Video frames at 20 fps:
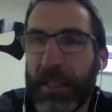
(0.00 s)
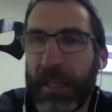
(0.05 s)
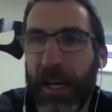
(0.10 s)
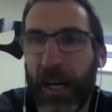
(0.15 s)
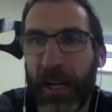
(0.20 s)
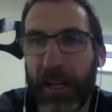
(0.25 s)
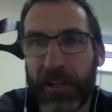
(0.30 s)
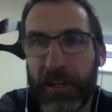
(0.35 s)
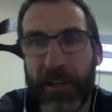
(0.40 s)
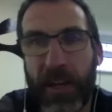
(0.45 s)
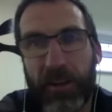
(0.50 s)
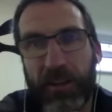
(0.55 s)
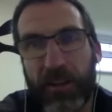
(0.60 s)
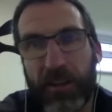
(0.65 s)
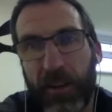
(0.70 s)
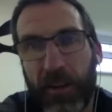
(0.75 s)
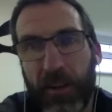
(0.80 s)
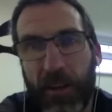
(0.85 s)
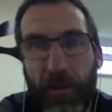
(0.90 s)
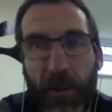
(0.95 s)
And I started to
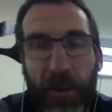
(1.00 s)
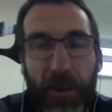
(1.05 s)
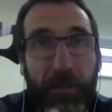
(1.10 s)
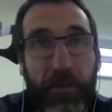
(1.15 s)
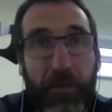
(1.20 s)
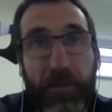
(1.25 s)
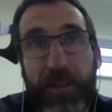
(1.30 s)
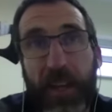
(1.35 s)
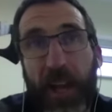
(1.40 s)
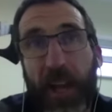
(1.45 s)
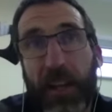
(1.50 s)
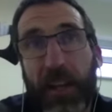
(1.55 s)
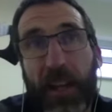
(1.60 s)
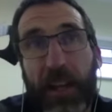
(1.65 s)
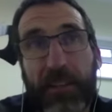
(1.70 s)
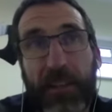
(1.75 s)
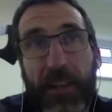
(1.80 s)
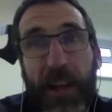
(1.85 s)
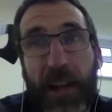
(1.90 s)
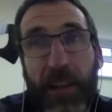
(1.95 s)
learn about the different
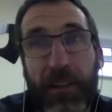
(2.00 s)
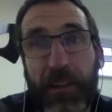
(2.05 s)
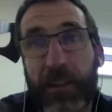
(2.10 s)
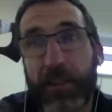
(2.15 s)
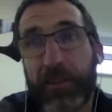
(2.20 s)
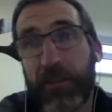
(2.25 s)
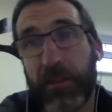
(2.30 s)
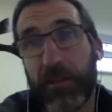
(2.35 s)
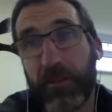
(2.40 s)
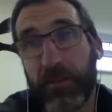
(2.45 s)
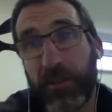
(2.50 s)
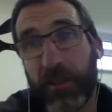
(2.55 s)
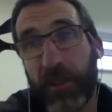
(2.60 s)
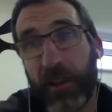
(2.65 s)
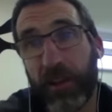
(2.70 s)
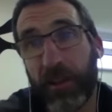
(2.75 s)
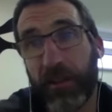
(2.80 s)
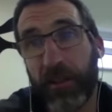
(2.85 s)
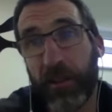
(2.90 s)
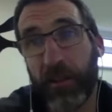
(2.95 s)
techniques that athletes use
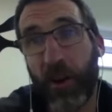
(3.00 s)
to